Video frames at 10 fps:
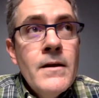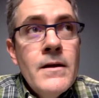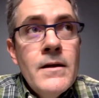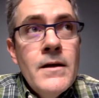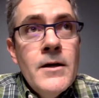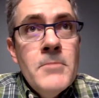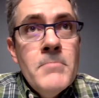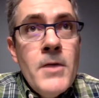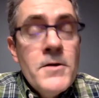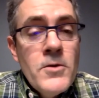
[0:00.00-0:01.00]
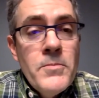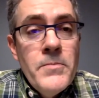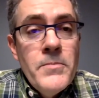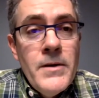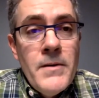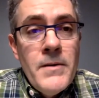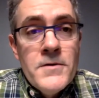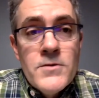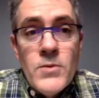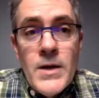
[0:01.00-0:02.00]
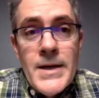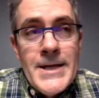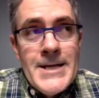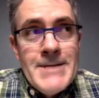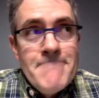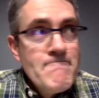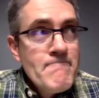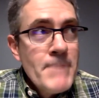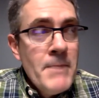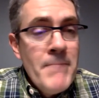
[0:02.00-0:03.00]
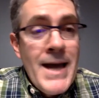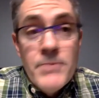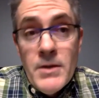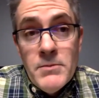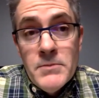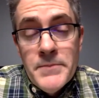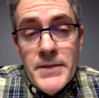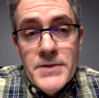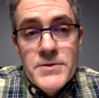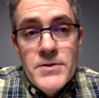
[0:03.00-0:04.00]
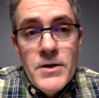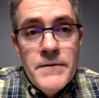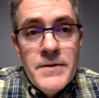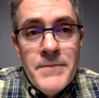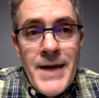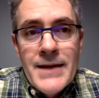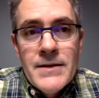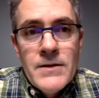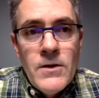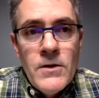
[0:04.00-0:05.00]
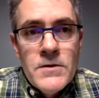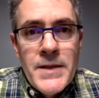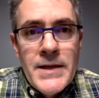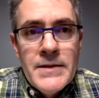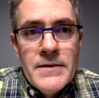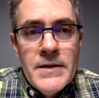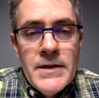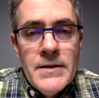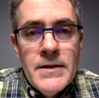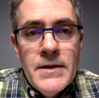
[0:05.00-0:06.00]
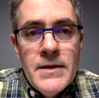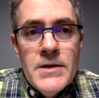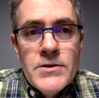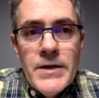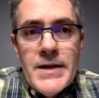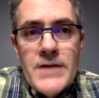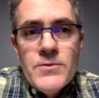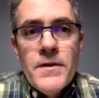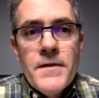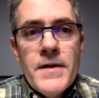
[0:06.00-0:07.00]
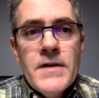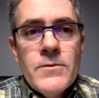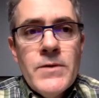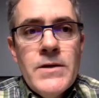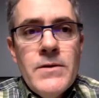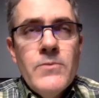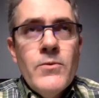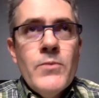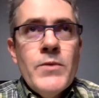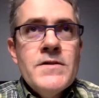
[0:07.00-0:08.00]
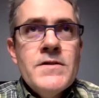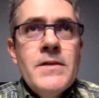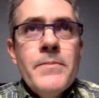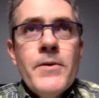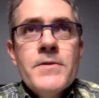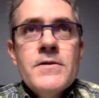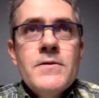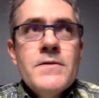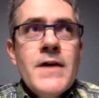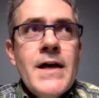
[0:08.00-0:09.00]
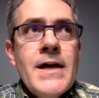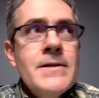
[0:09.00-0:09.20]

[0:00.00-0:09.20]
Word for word: Um, also, also a uh, a back problem. A pinched nerve in the back can cause pain in the knee. So really, that's one of the things that we, when we see a person who's had